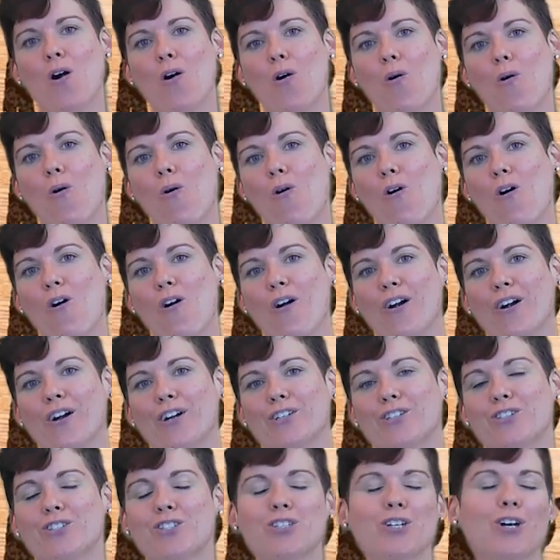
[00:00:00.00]

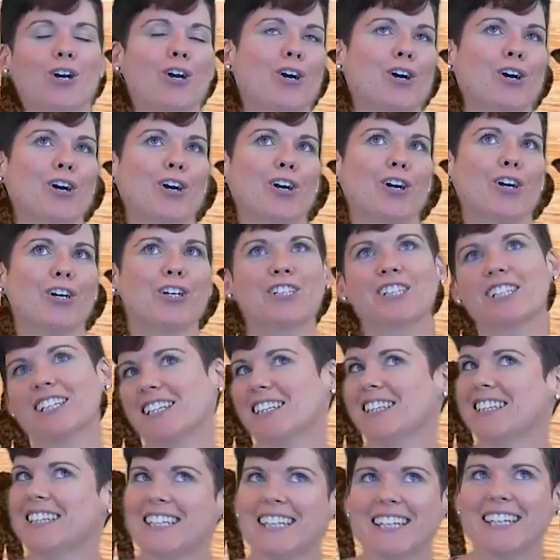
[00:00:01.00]
or
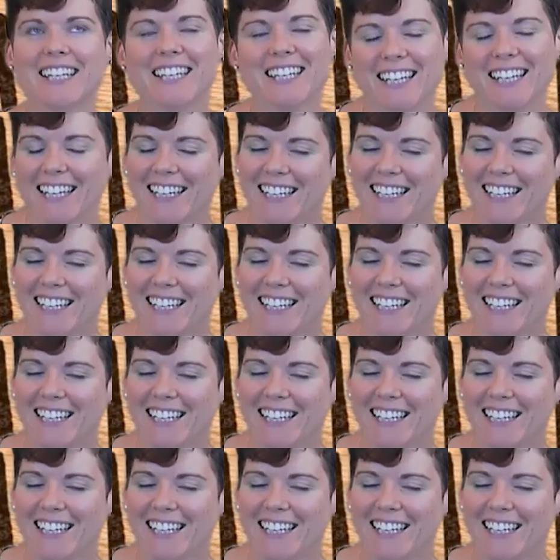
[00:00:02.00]
turtly